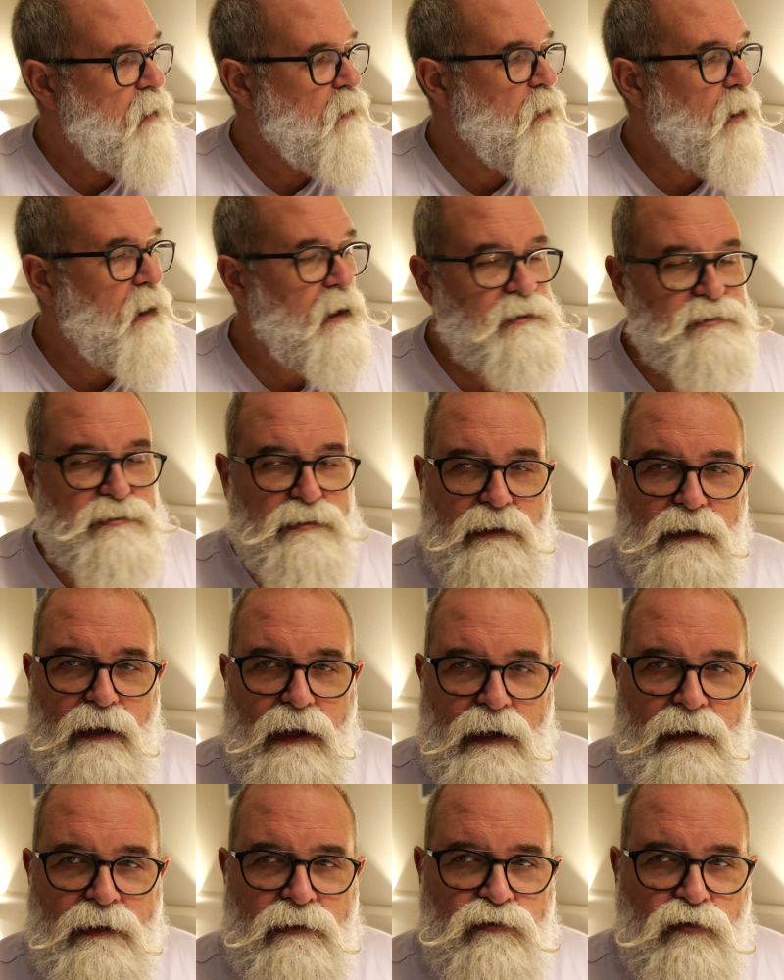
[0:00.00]
Well, actually,
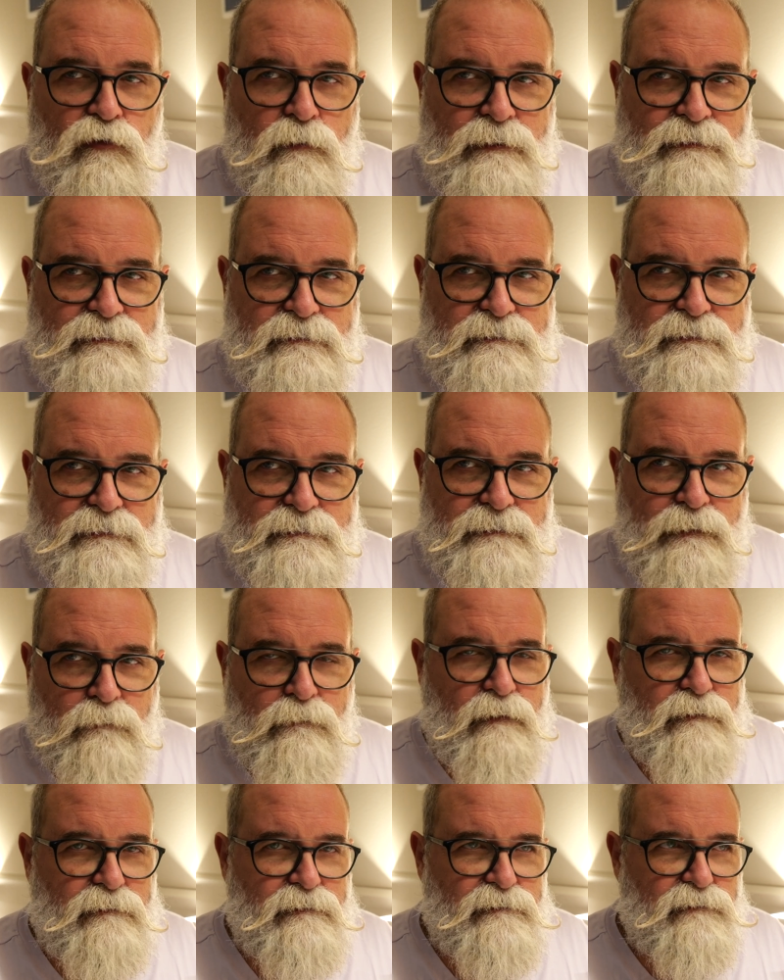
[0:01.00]
Elinchrom has a
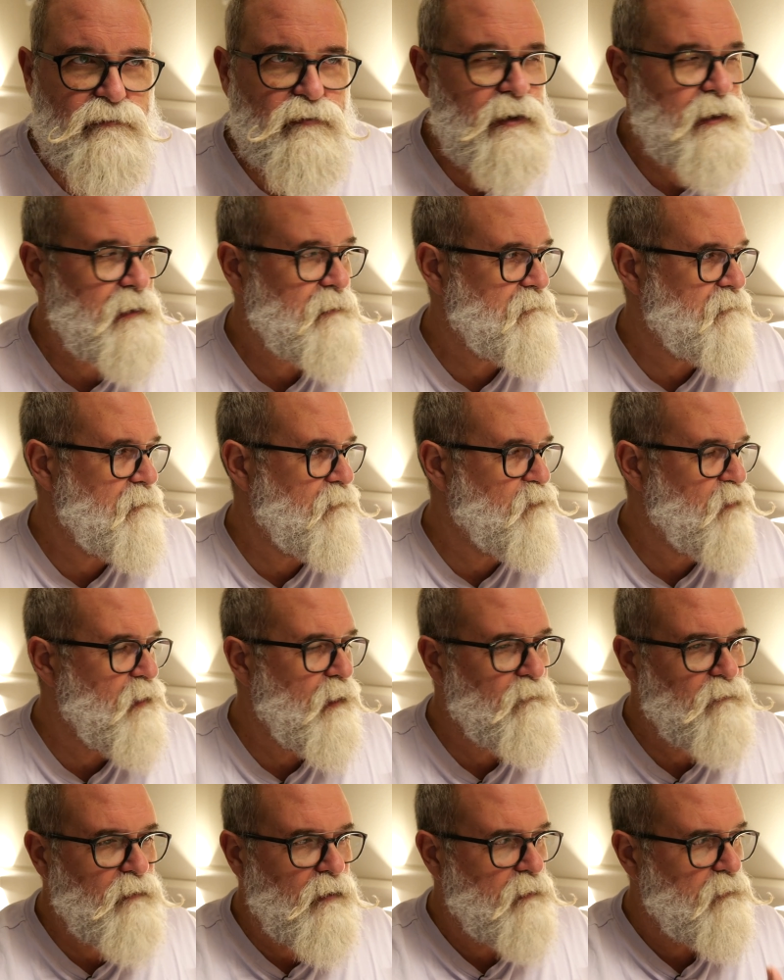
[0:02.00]
system that is great. If you
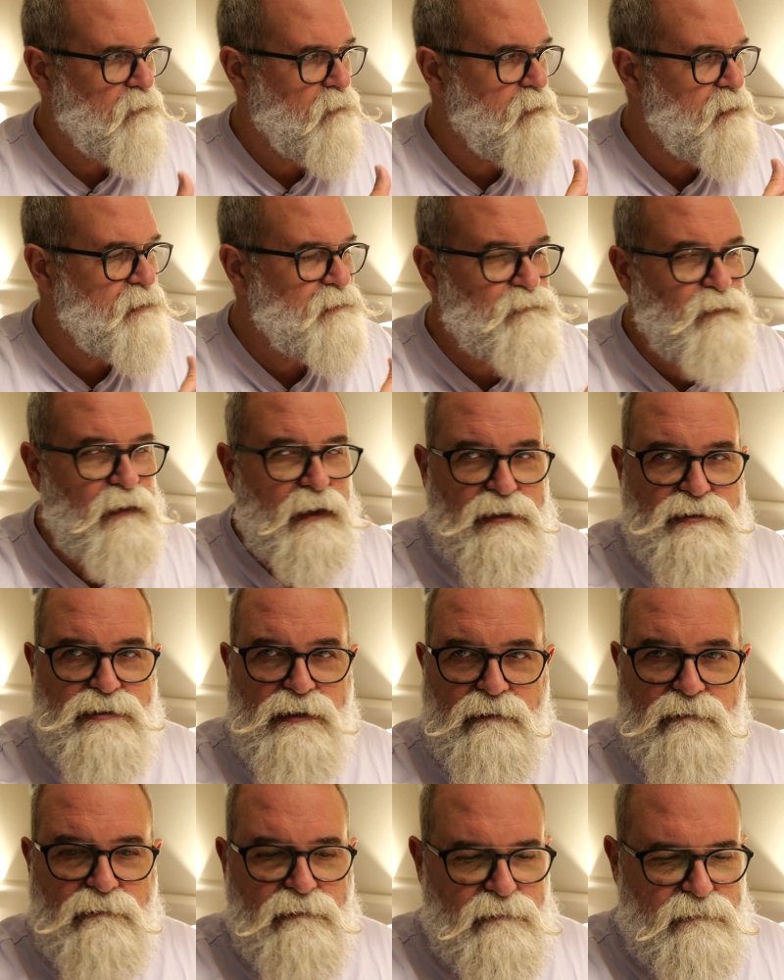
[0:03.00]
have like this flash
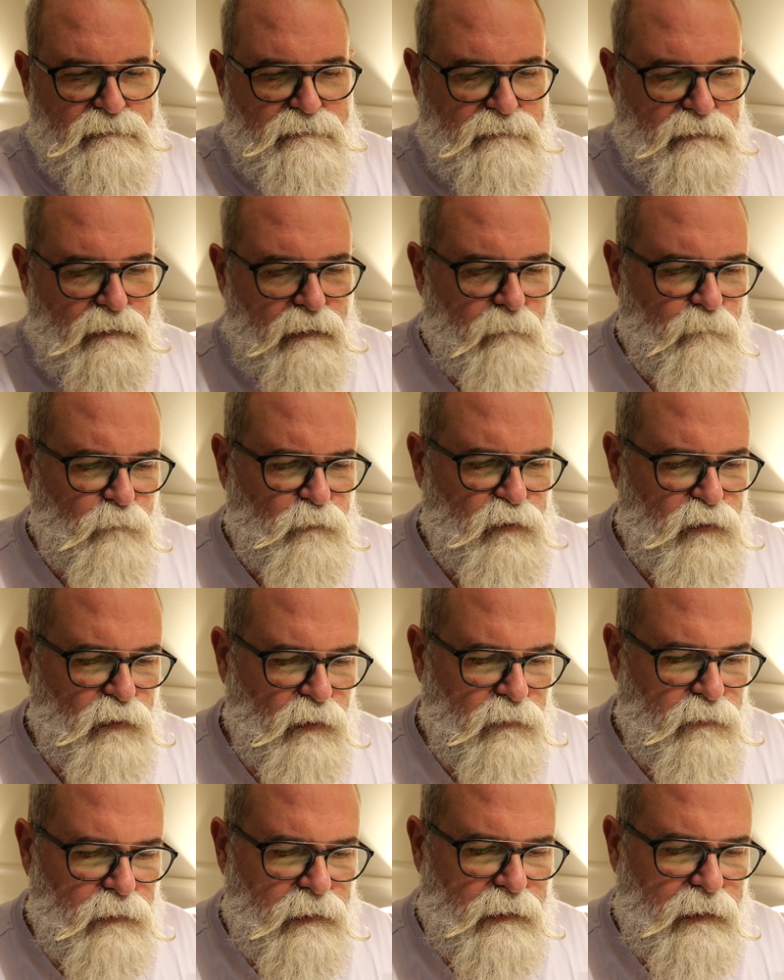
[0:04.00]
that is
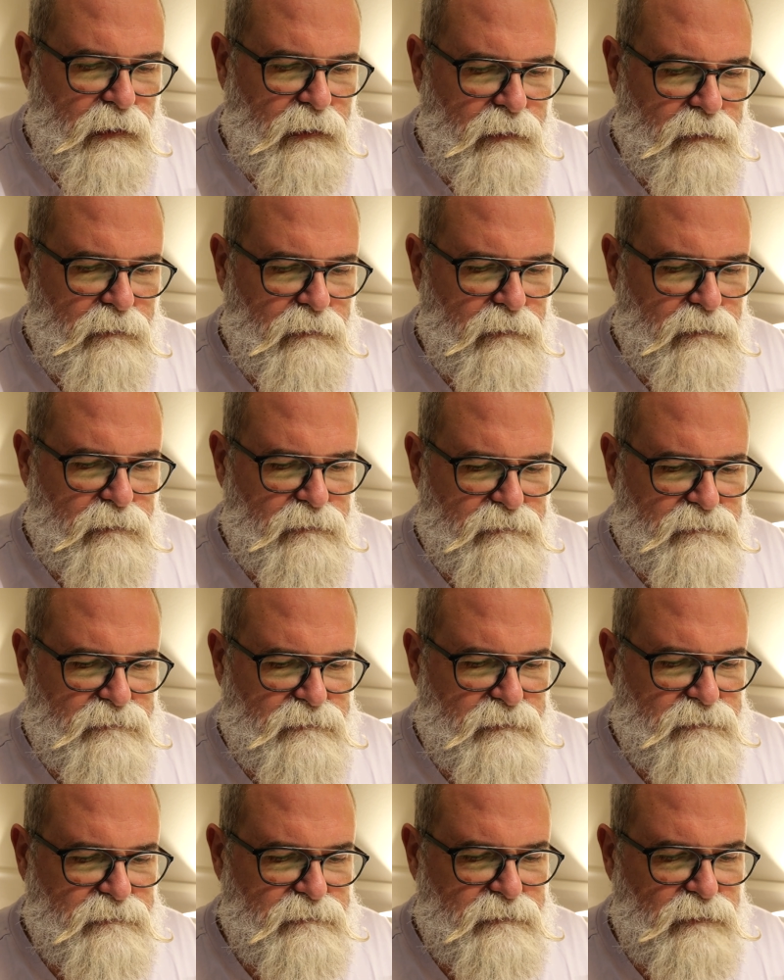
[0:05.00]

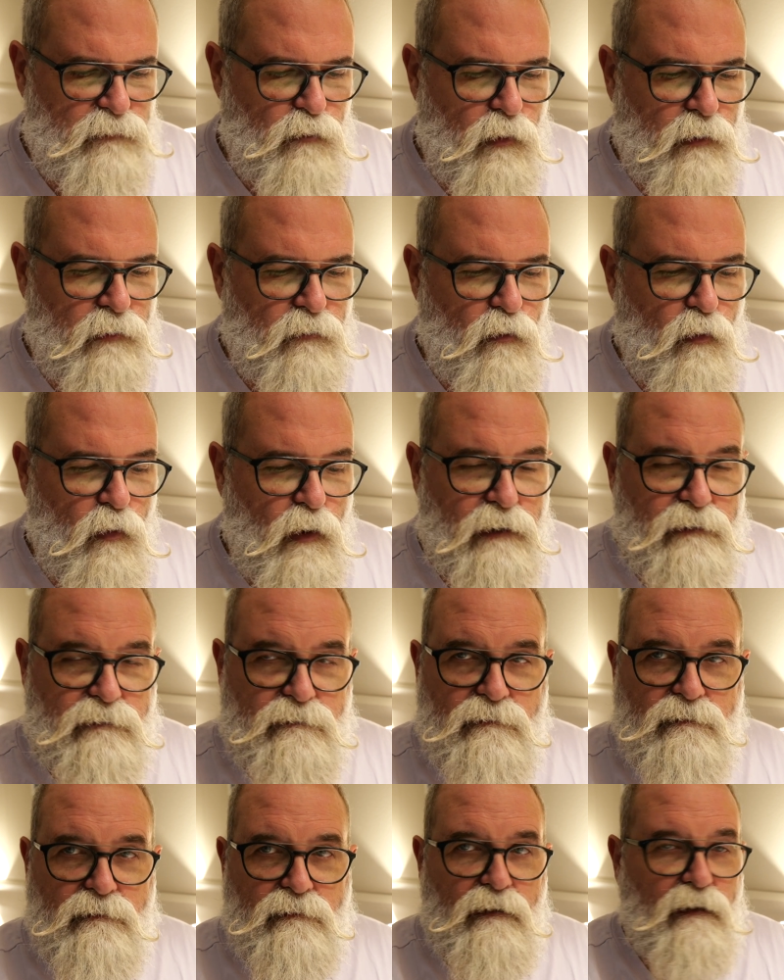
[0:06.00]
261
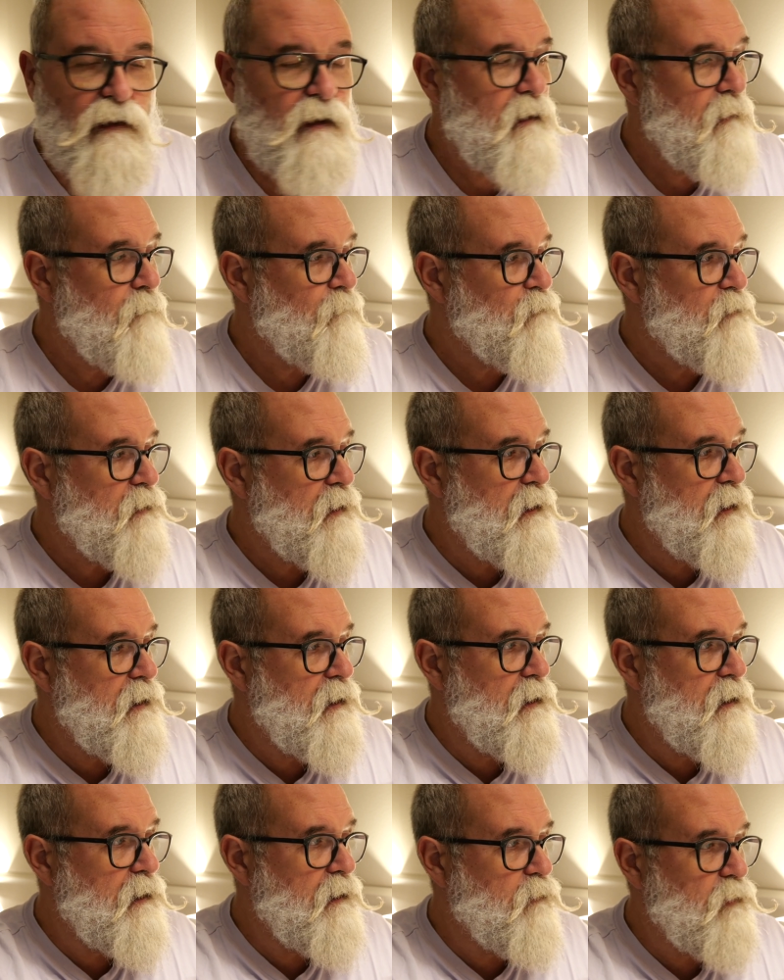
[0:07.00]
watts
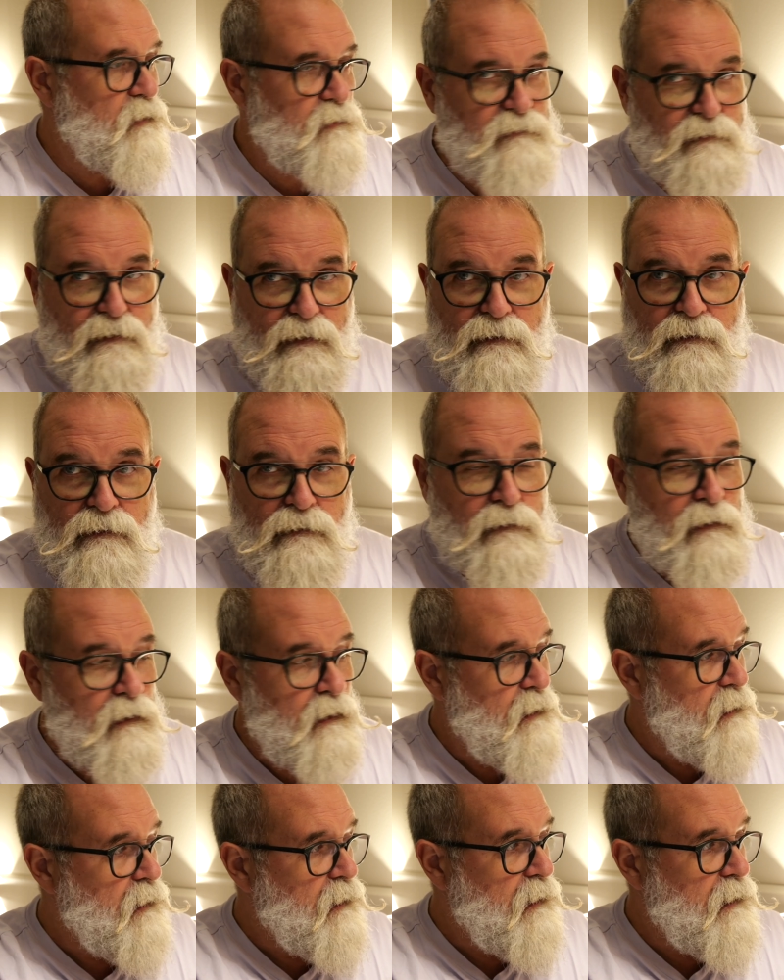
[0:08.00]
watt second,
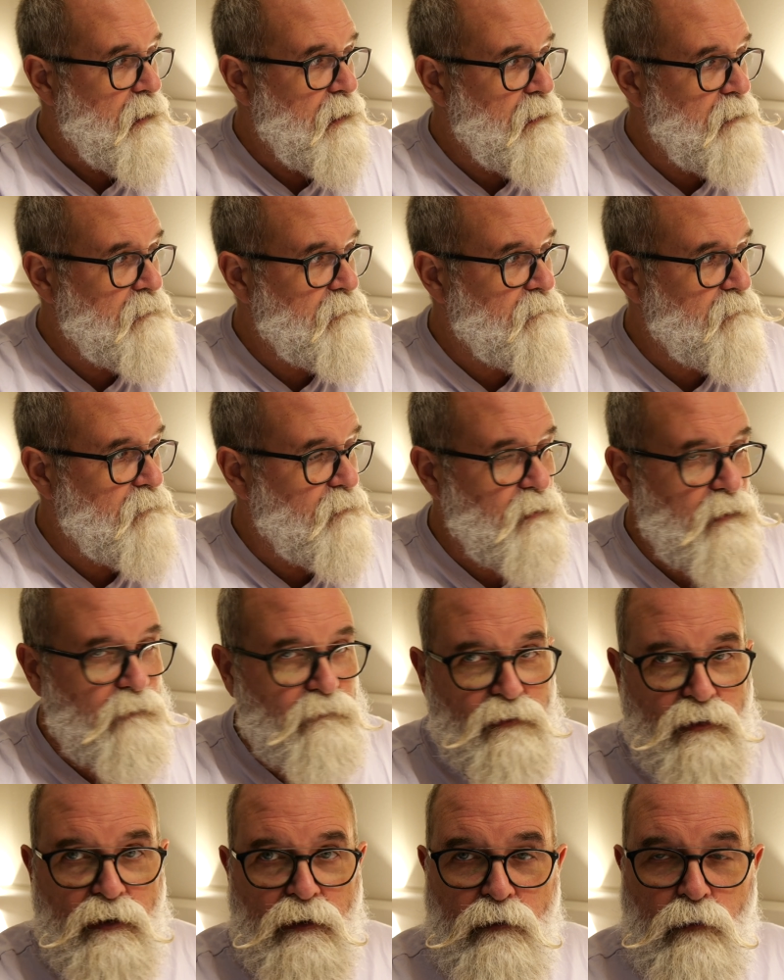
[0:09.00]
and you
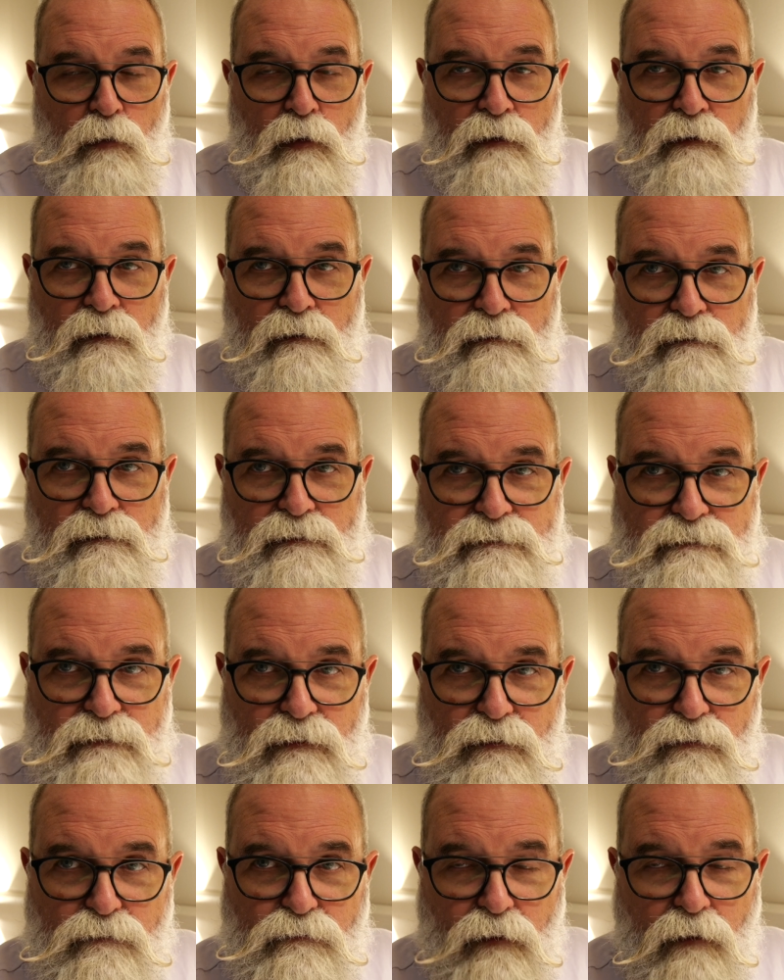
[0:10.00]
have another one that is
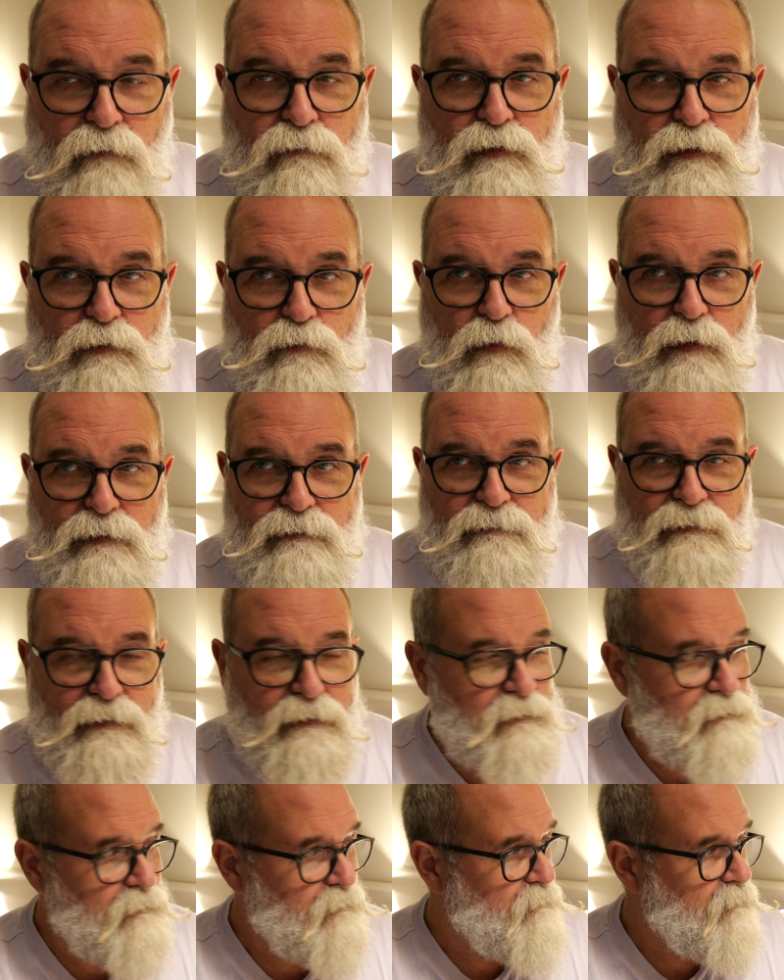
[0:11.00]
500 watts
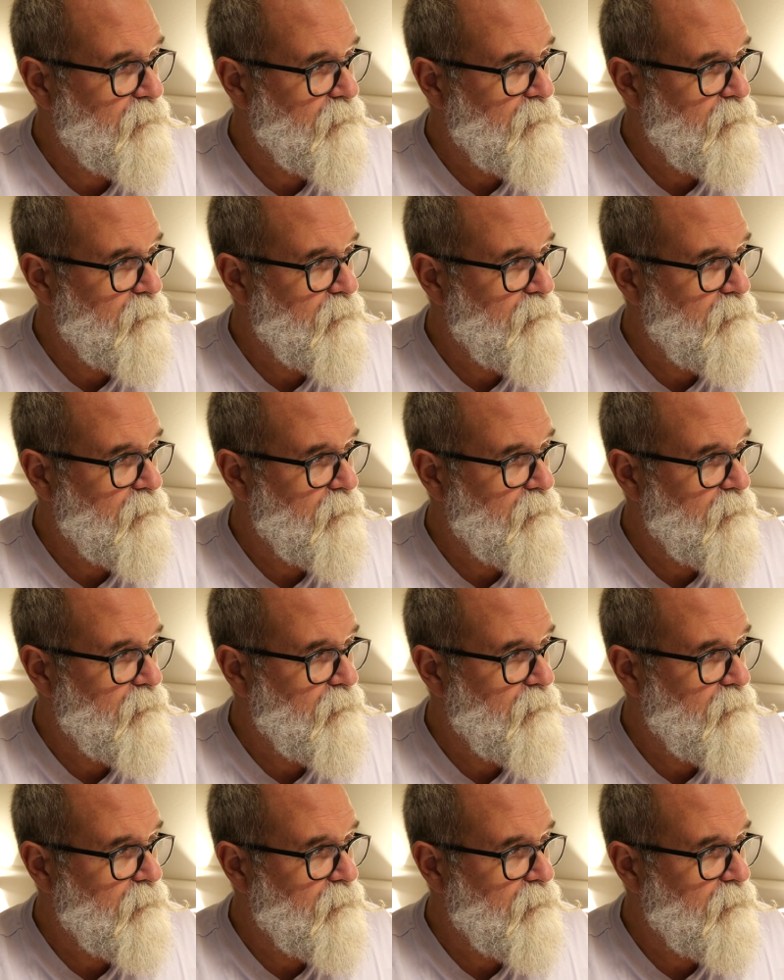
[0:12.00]
second.